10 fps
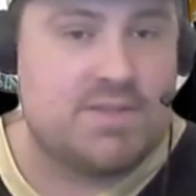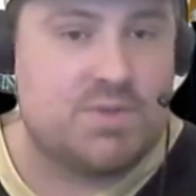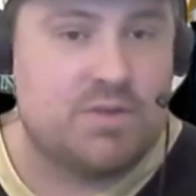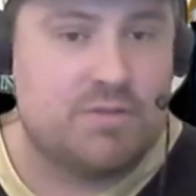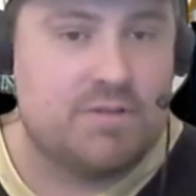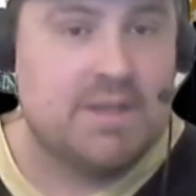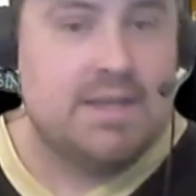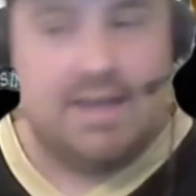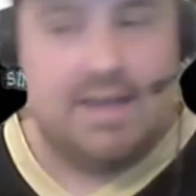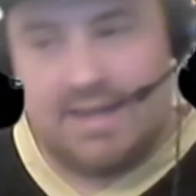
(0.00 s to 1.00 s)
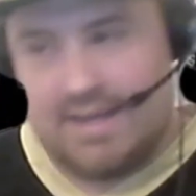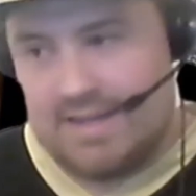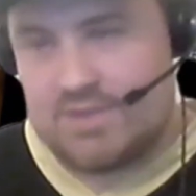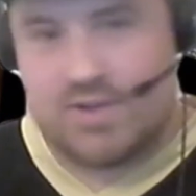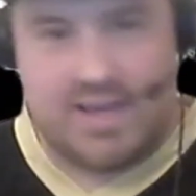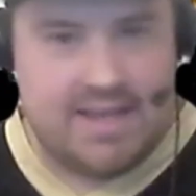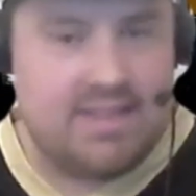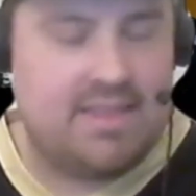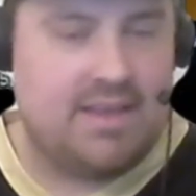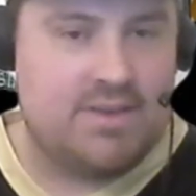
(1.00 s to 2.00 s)
sort of took a
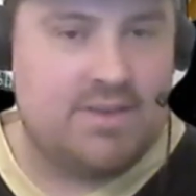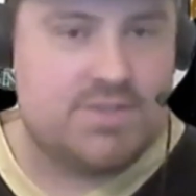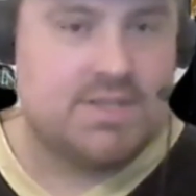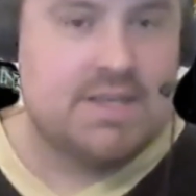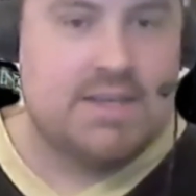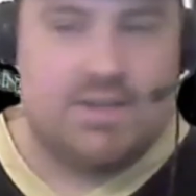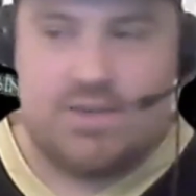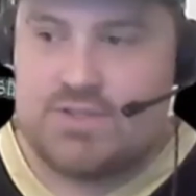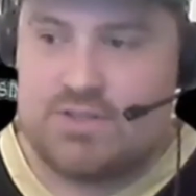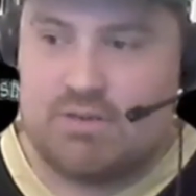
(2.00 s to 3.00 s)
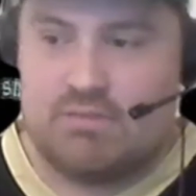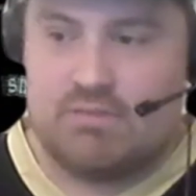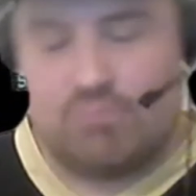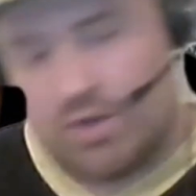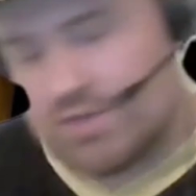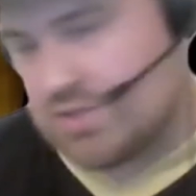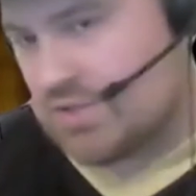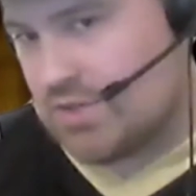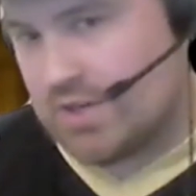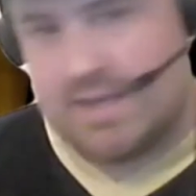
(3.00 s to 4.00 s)
hit there because Rodgers
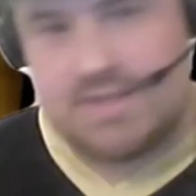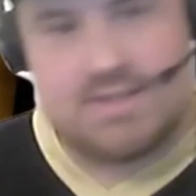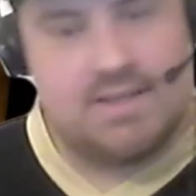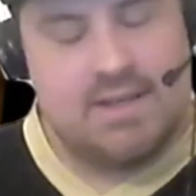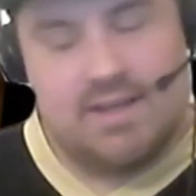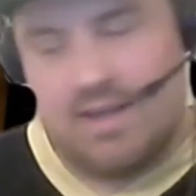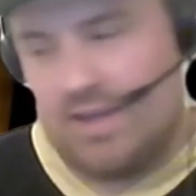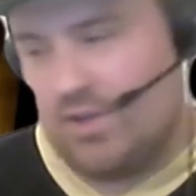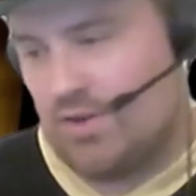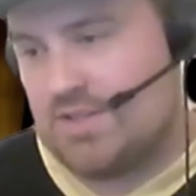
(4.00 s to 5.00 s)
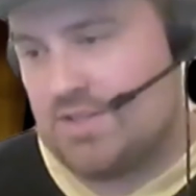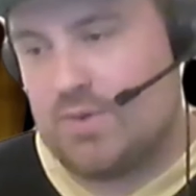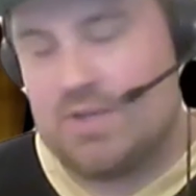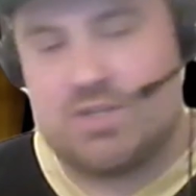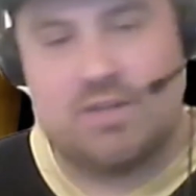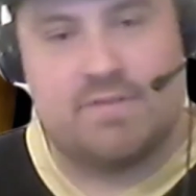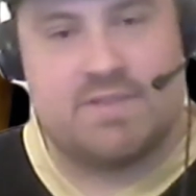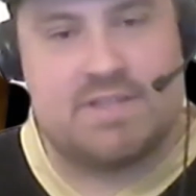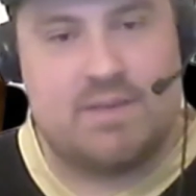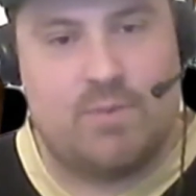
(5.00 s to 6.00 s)
took a hit. You got a situation,
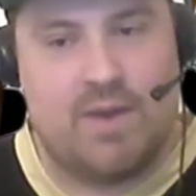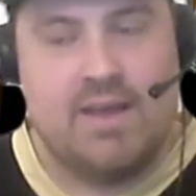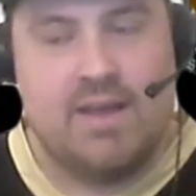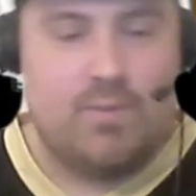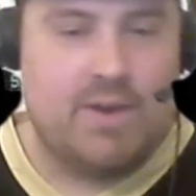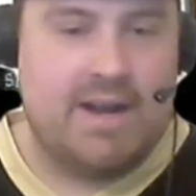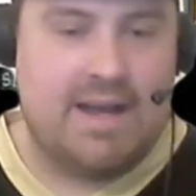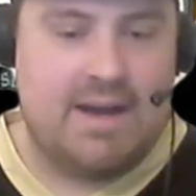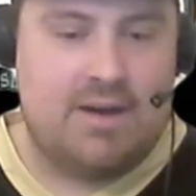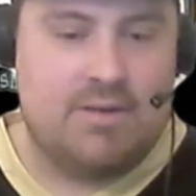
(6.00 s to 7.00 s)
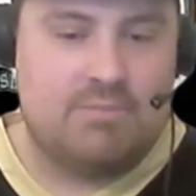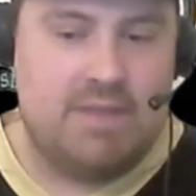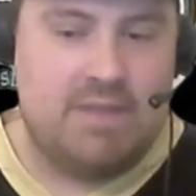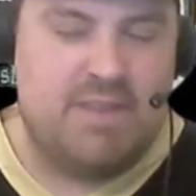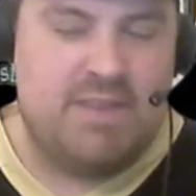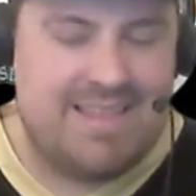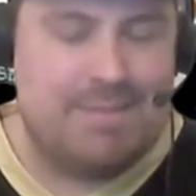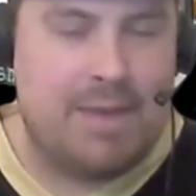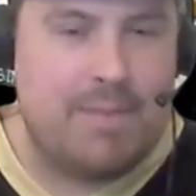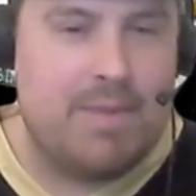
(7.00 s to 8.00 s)
obviously, where we're now, if
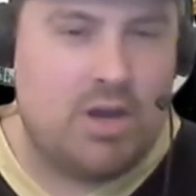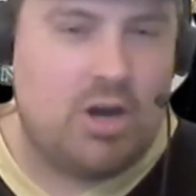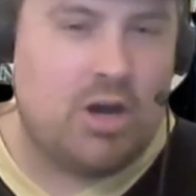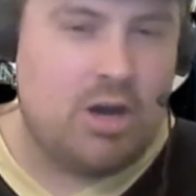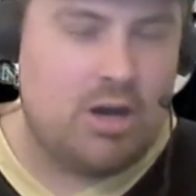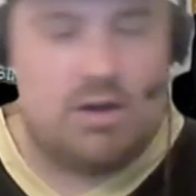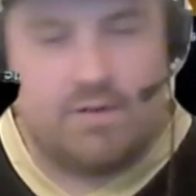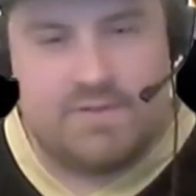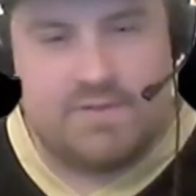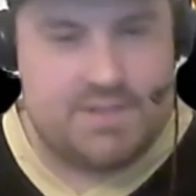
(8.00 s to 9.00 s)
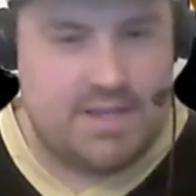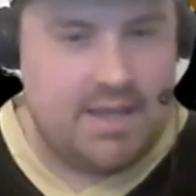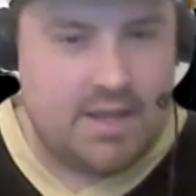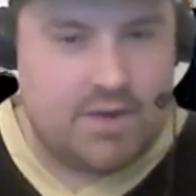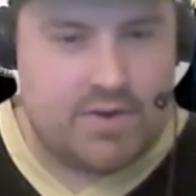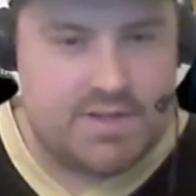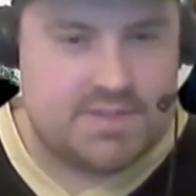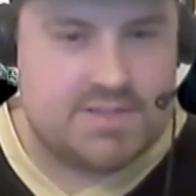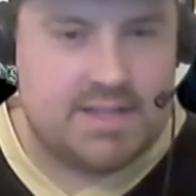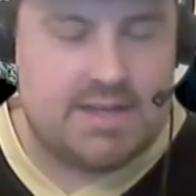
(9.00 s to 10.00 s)
anything, maybe Carr, obviously, he
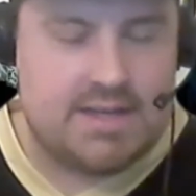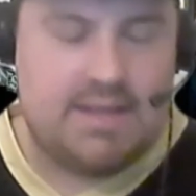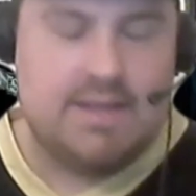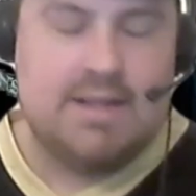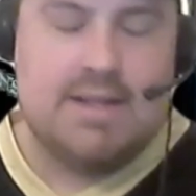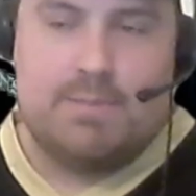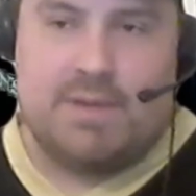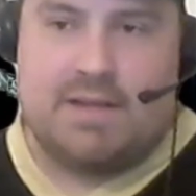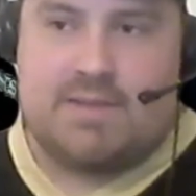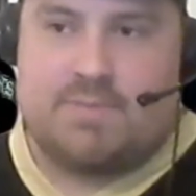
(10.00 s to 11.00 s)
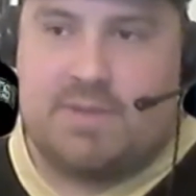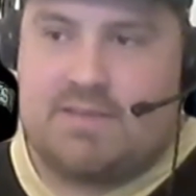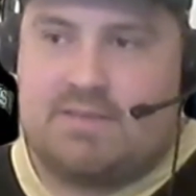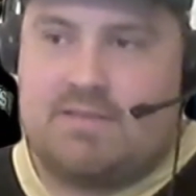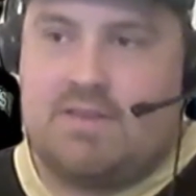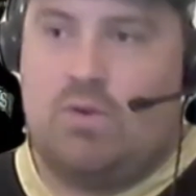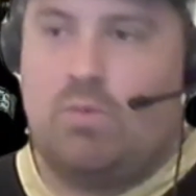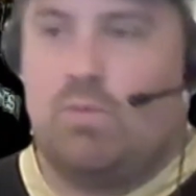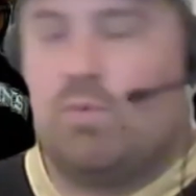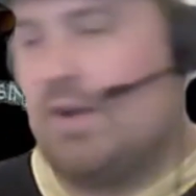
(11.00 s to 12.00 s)
increases slightly, but the
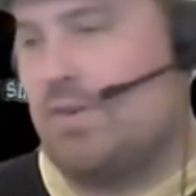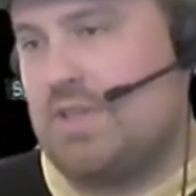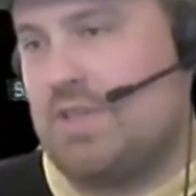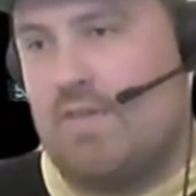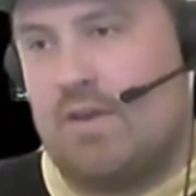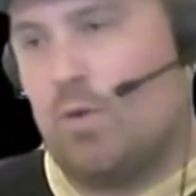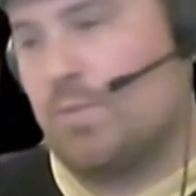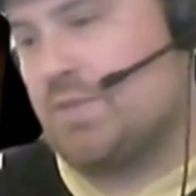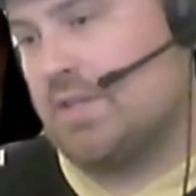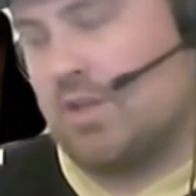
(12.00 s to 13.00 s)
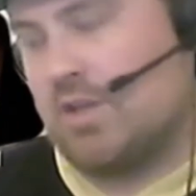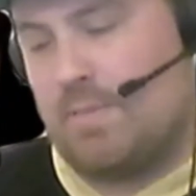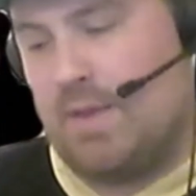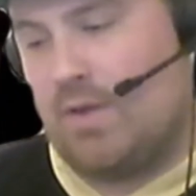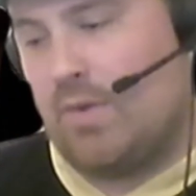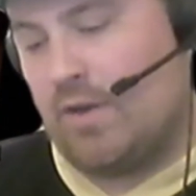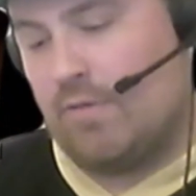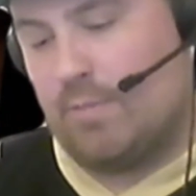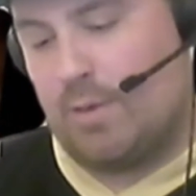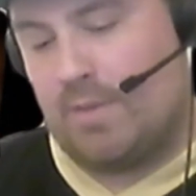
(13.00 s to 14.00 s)
whole wide receiving corps is going to be quite
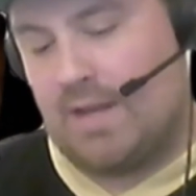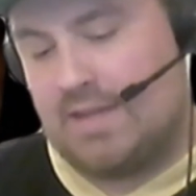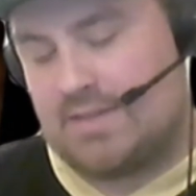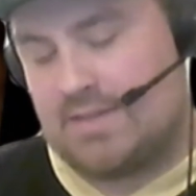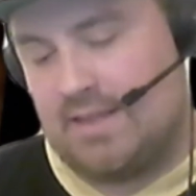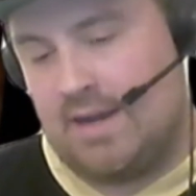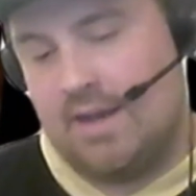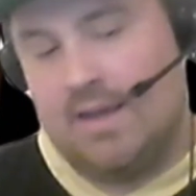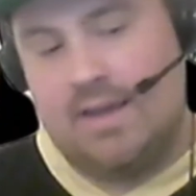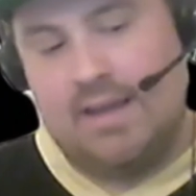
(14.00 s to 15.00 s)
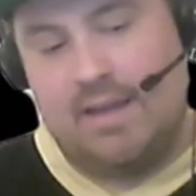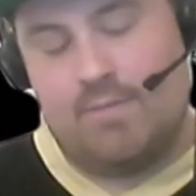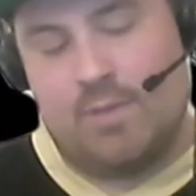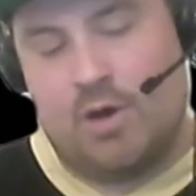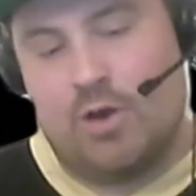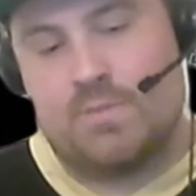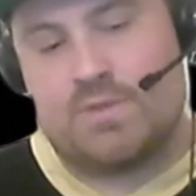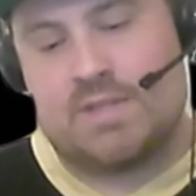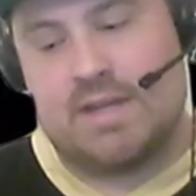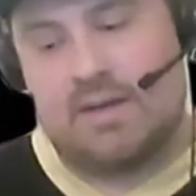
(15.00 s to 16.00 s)
overpopulated. And then even
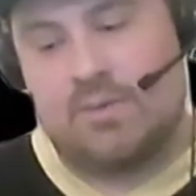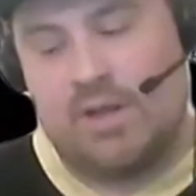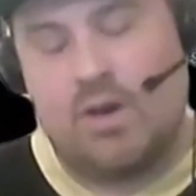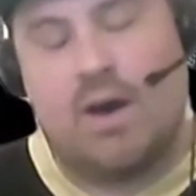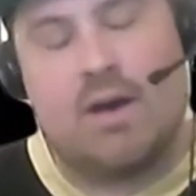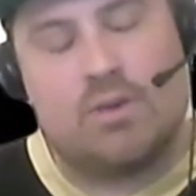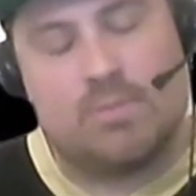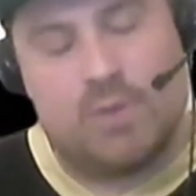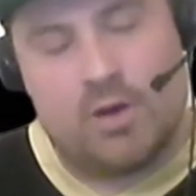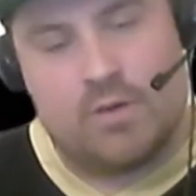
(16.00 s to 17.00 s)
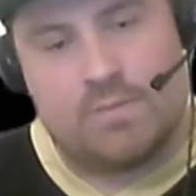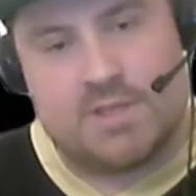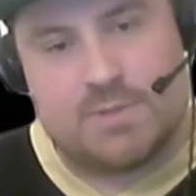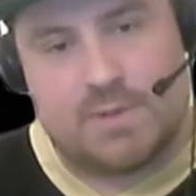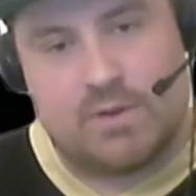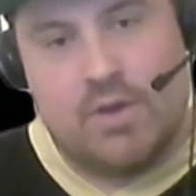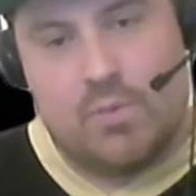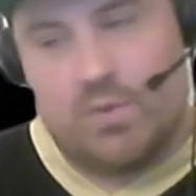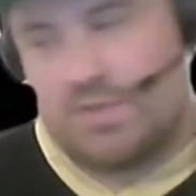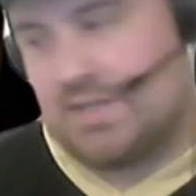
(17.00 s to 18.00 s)
Mahomes now, we know how good Mahomes is, but
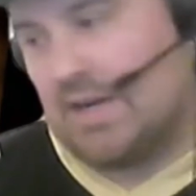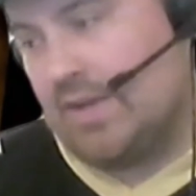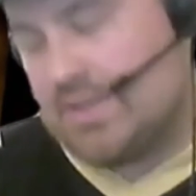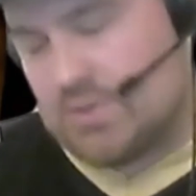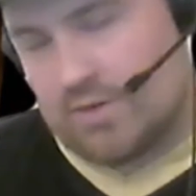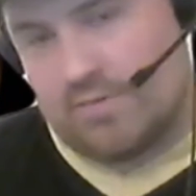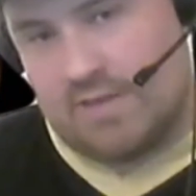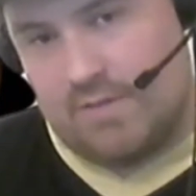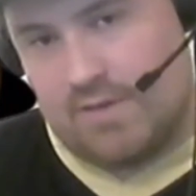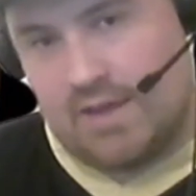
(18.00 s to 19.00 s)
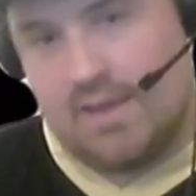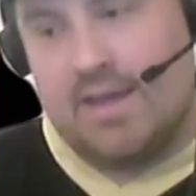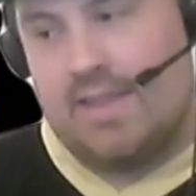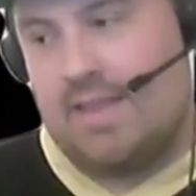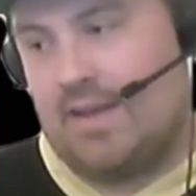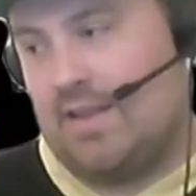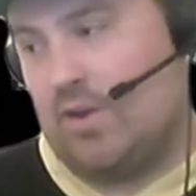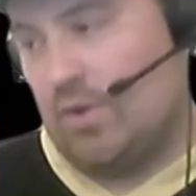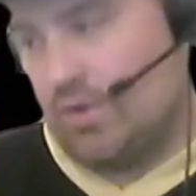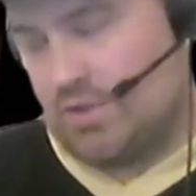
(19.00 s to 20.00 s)
with Tyreek sort of leaving, that
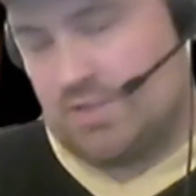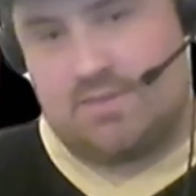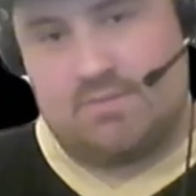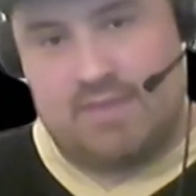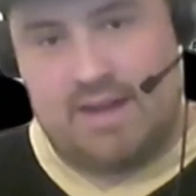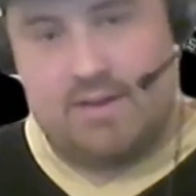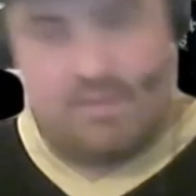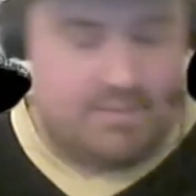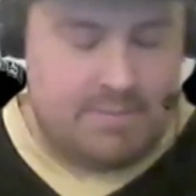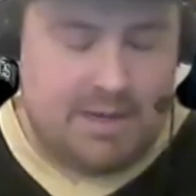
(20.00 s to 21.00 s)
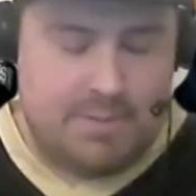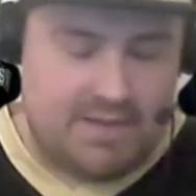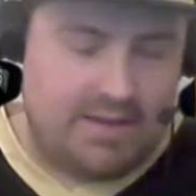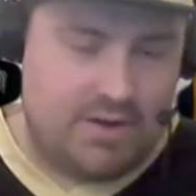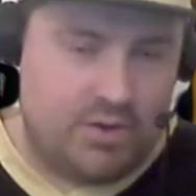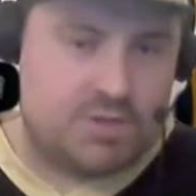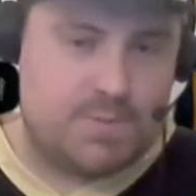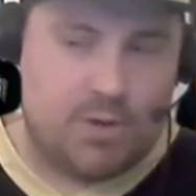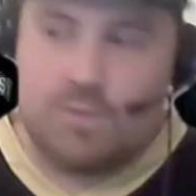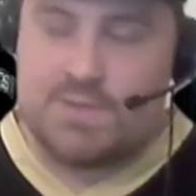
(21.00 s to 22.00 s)
hurts. That, in my opinion, that it hurts
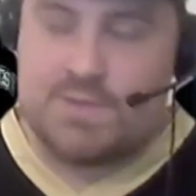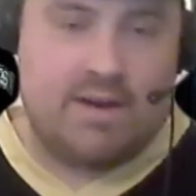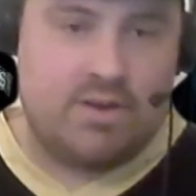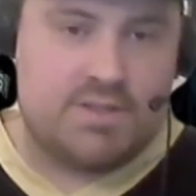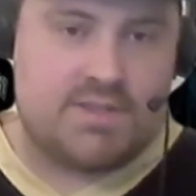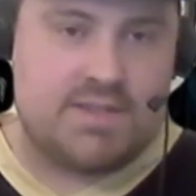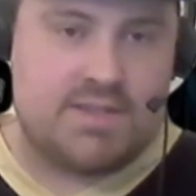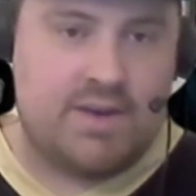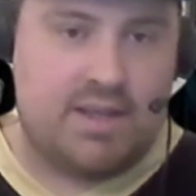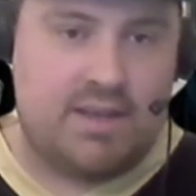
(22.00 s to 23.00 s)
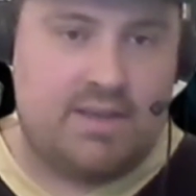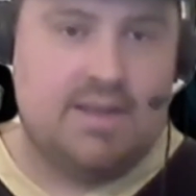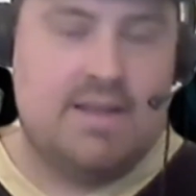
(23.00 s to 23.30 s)
Mahomes and it hurts Tyreek.